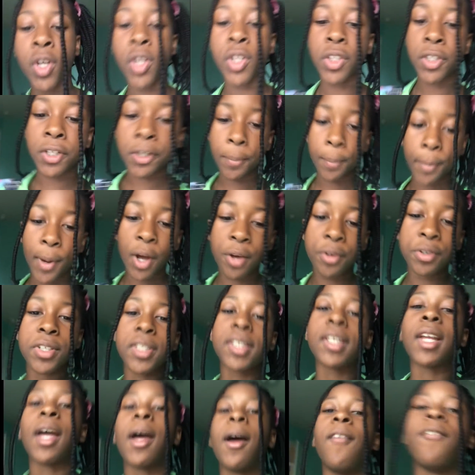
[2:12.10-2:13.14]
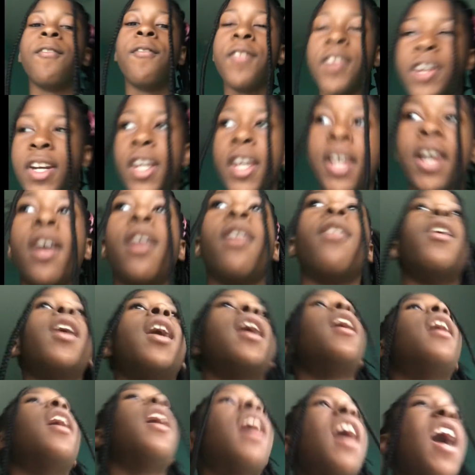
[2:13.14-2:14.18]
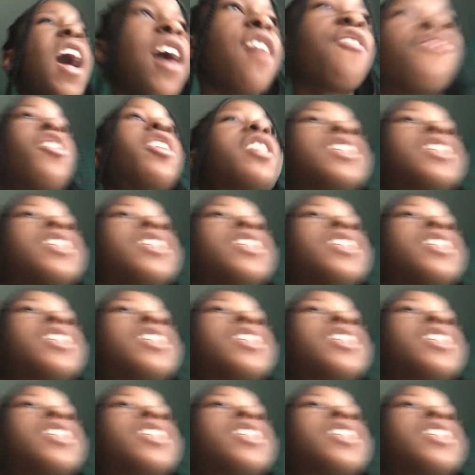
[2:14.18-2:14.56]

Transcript: to post a video every